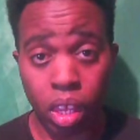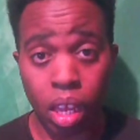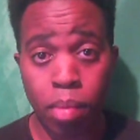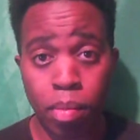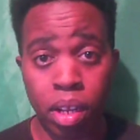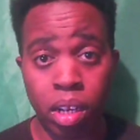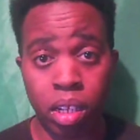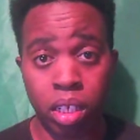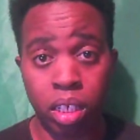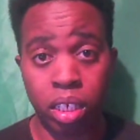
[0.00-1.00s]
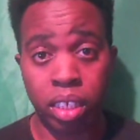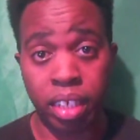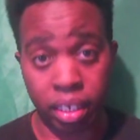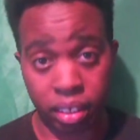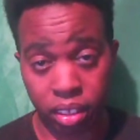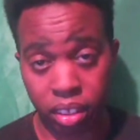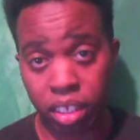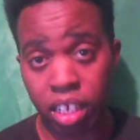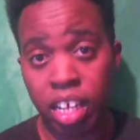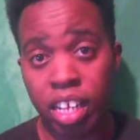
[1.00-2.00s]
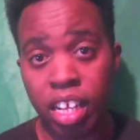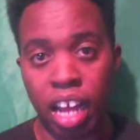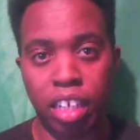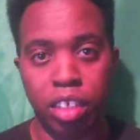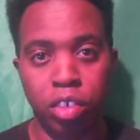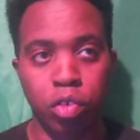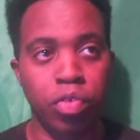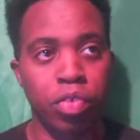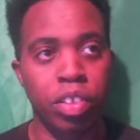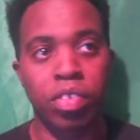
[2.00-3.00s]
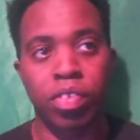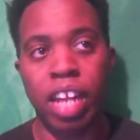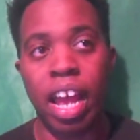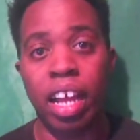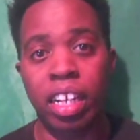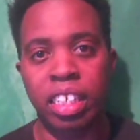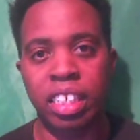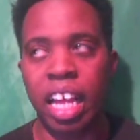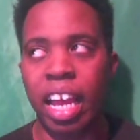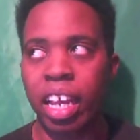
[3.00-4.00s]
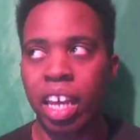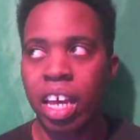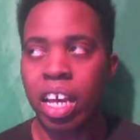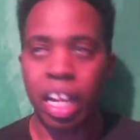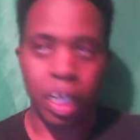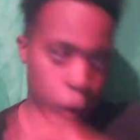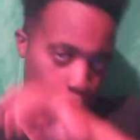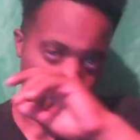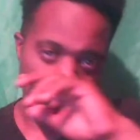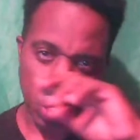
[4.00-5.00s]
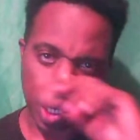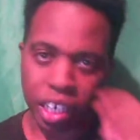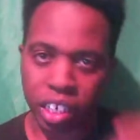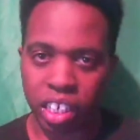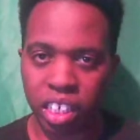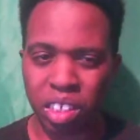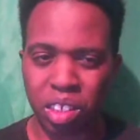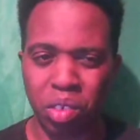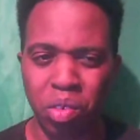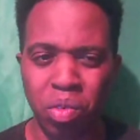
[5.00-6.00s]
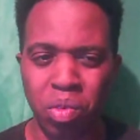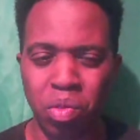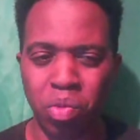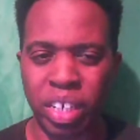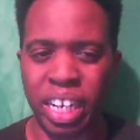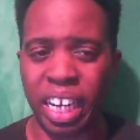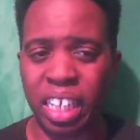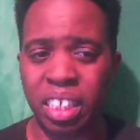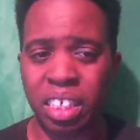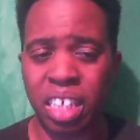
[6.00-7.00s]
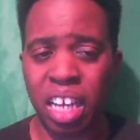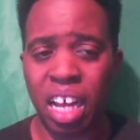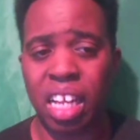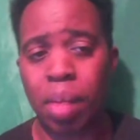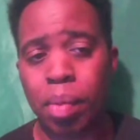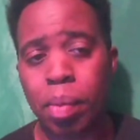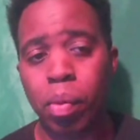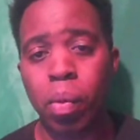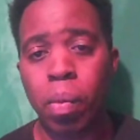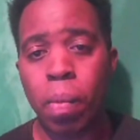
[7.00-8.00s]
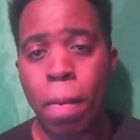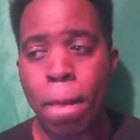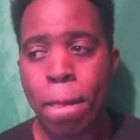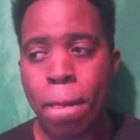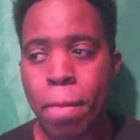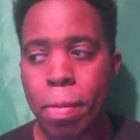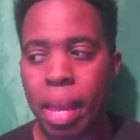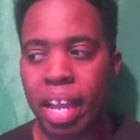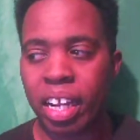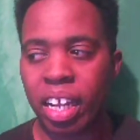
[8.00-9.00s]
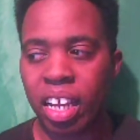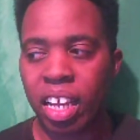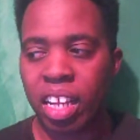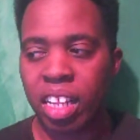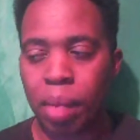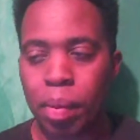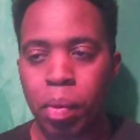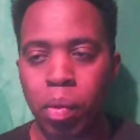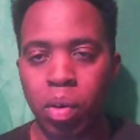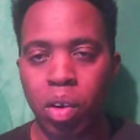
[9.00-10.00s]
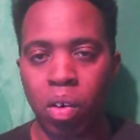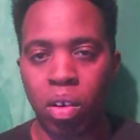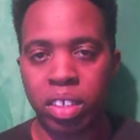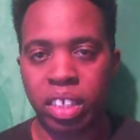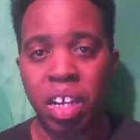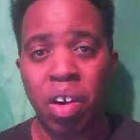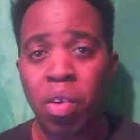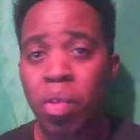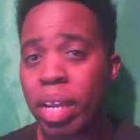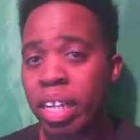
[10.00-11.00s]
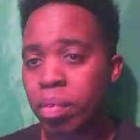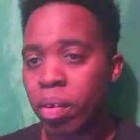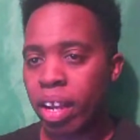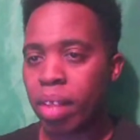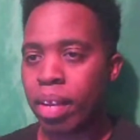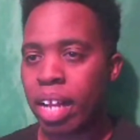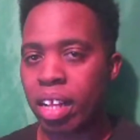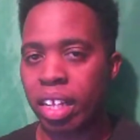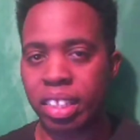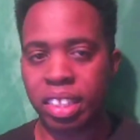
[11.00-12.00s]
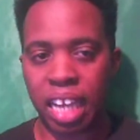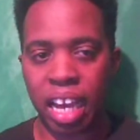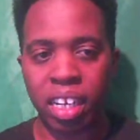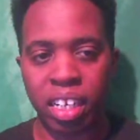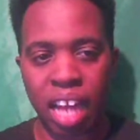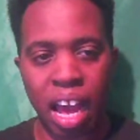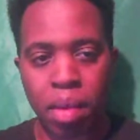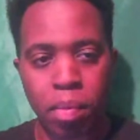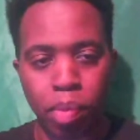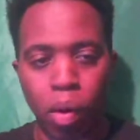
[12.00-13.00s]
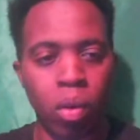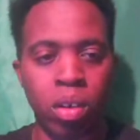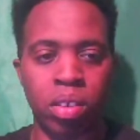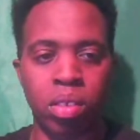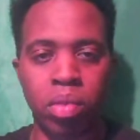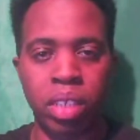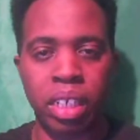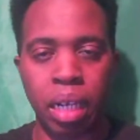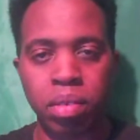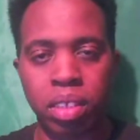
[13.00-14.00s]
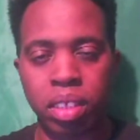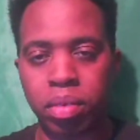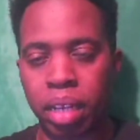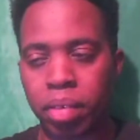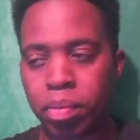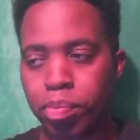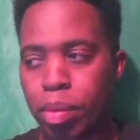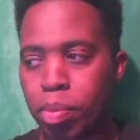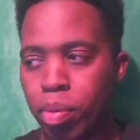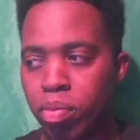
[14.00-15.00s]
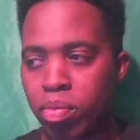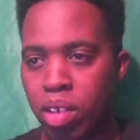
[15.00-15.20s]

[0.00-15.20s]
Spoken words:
But yes, I do feel for that, and it's so weird and it's so ridiculous. A lot of people will go on and say, who made the more anime now? That's kind of not important when it comes to like people,